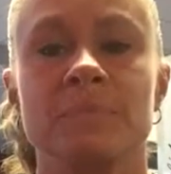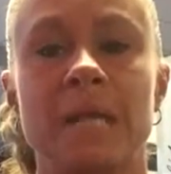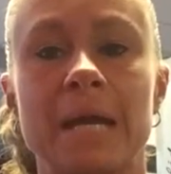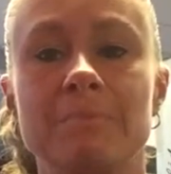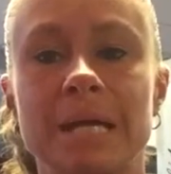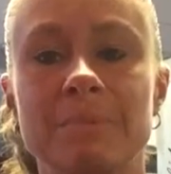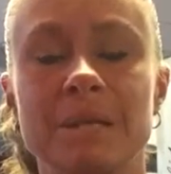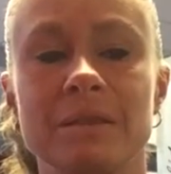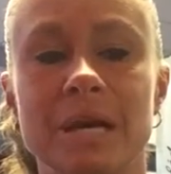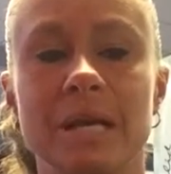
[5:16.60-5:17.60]
and
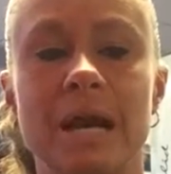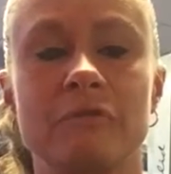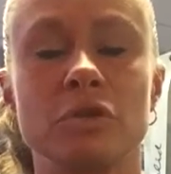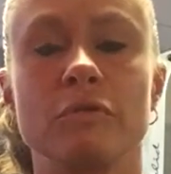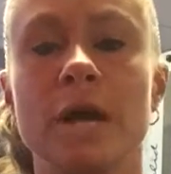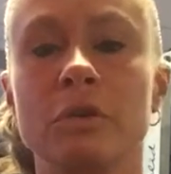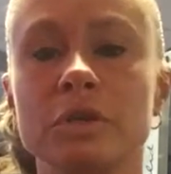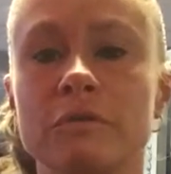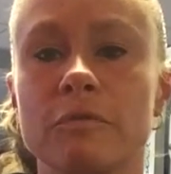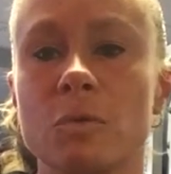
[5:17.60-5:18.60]
maybe then after you've held
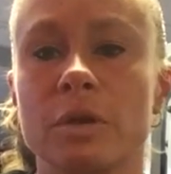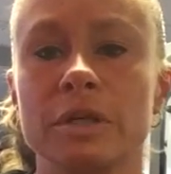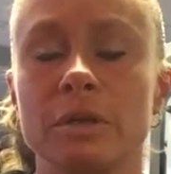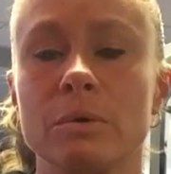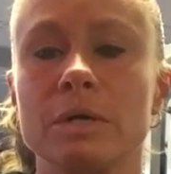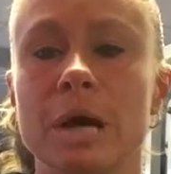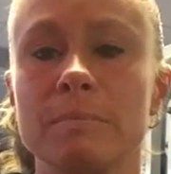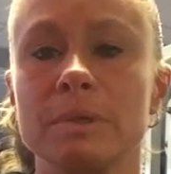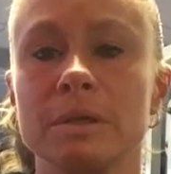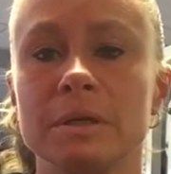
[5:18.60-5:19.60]
it for, a
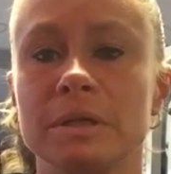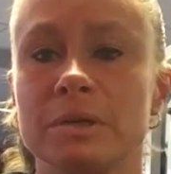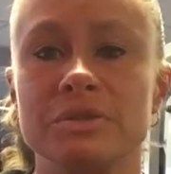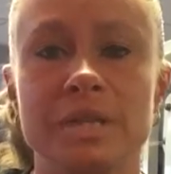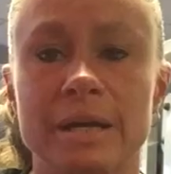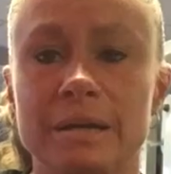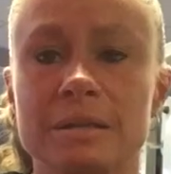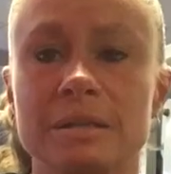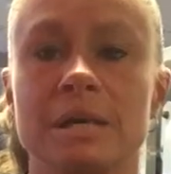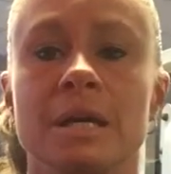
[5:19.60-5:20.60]
couple of,
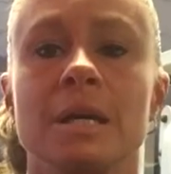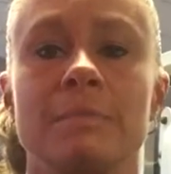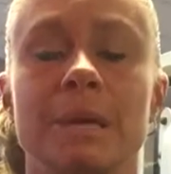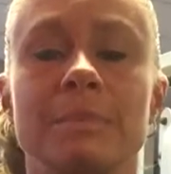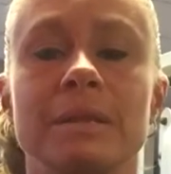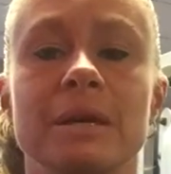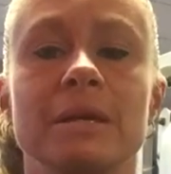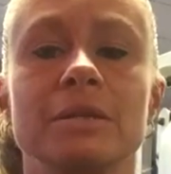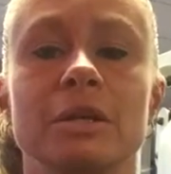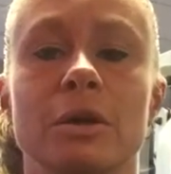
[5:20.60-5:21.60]
seconds, maybe
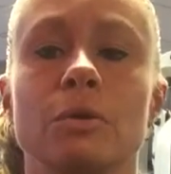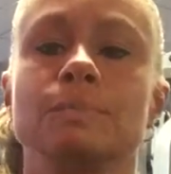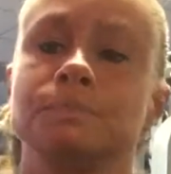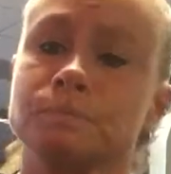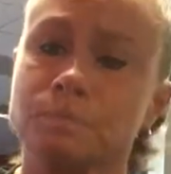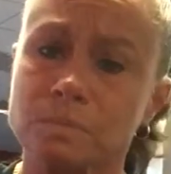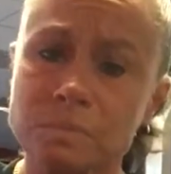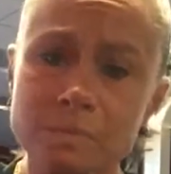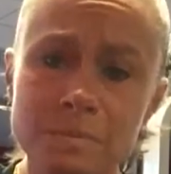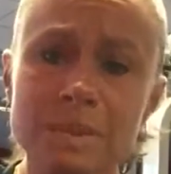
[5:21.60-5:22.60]
then,
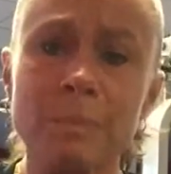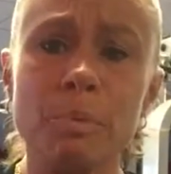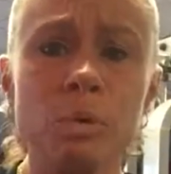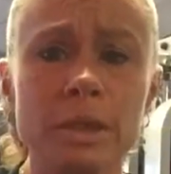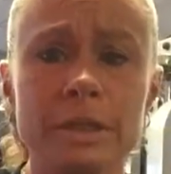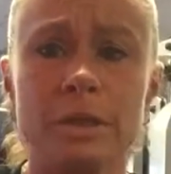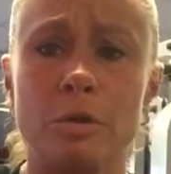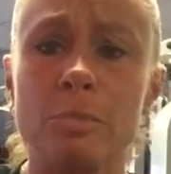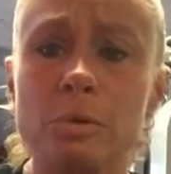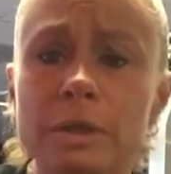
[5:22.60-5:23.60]
pull
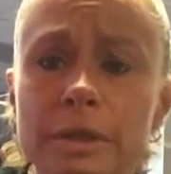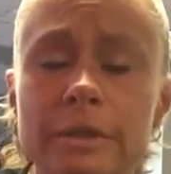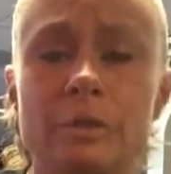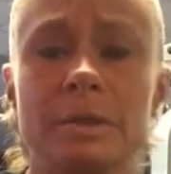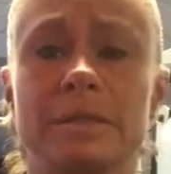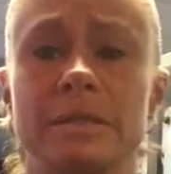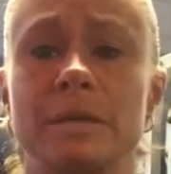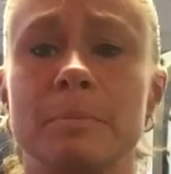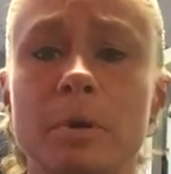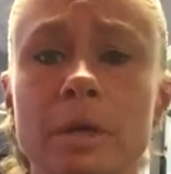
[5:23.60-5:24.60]
it a little bit
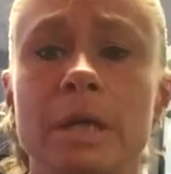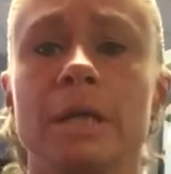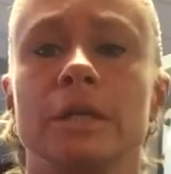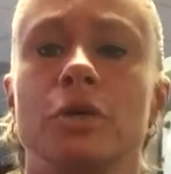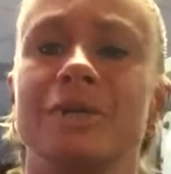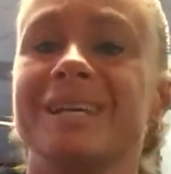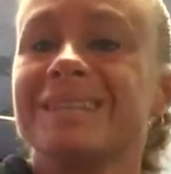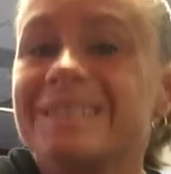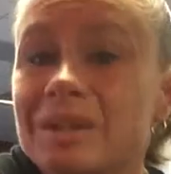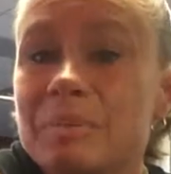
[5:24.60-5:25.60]
deeper, to
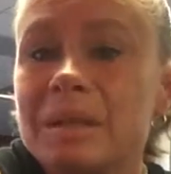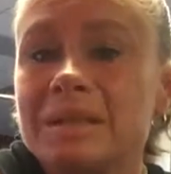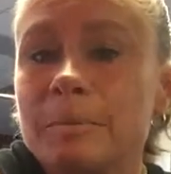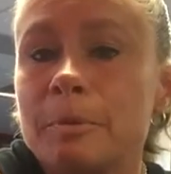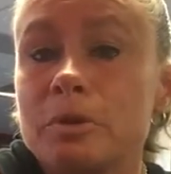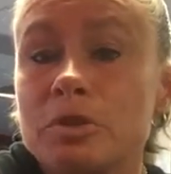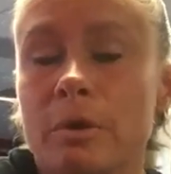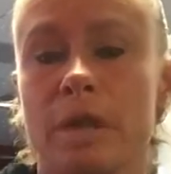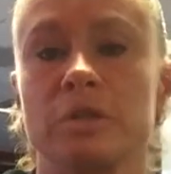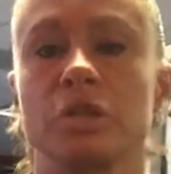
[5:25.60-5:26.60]
get a little bit deeper
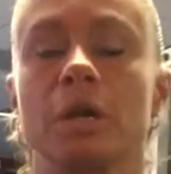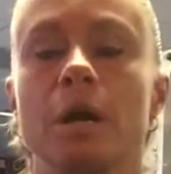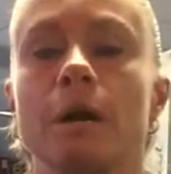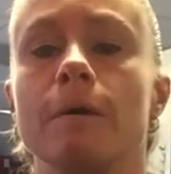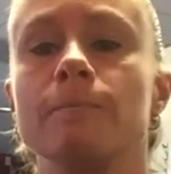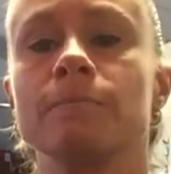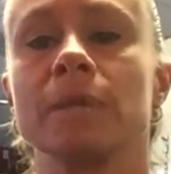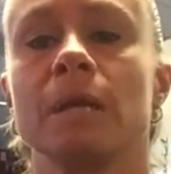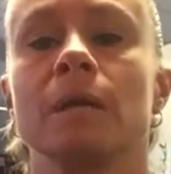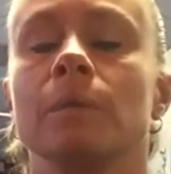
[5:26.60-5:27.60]
stretch.
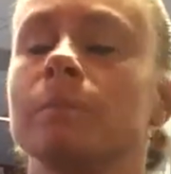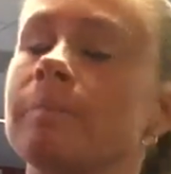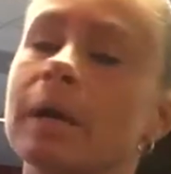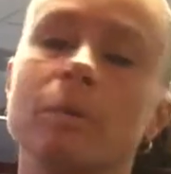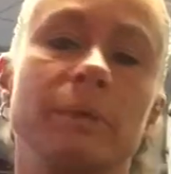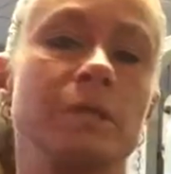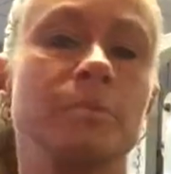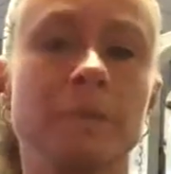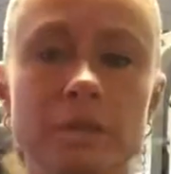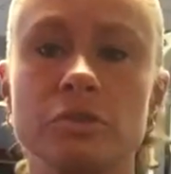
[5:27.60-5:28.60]
But by all means,
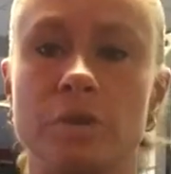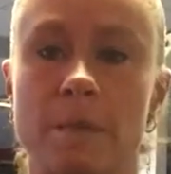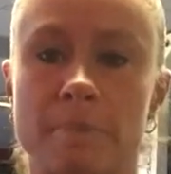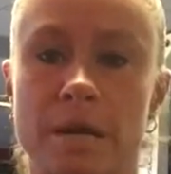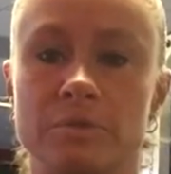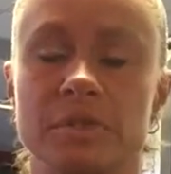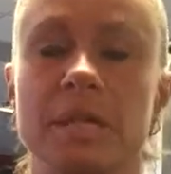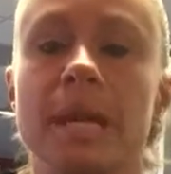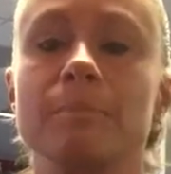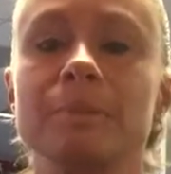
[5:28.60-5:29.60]
please do not bounce,
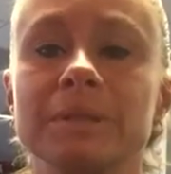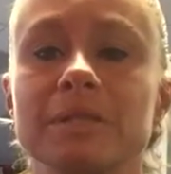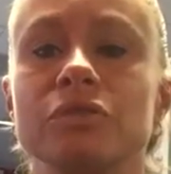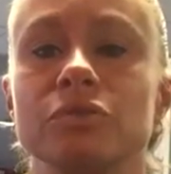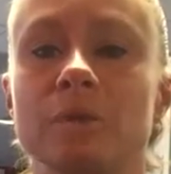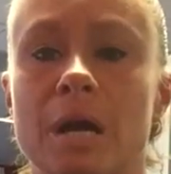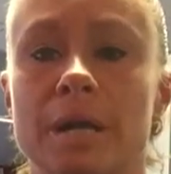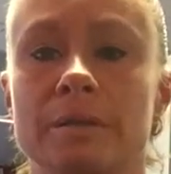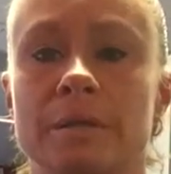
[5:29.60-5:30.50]
and please do not,